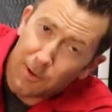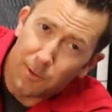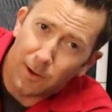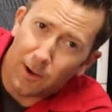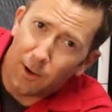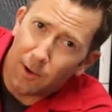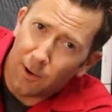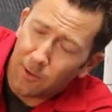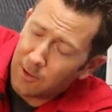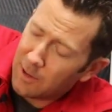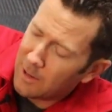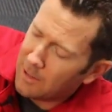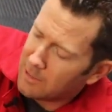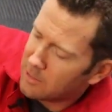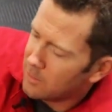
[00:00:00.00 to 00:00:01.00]
there we go.
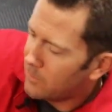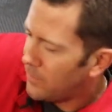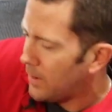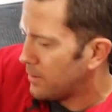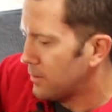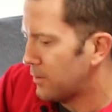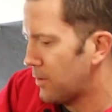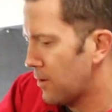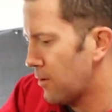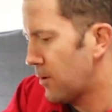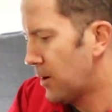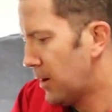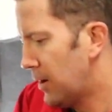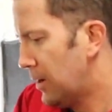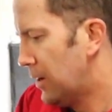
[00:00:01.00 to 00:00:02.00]
Okay, I just found it there.
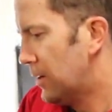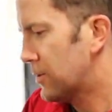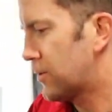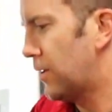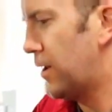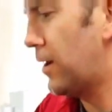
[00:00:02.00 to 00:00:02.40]
So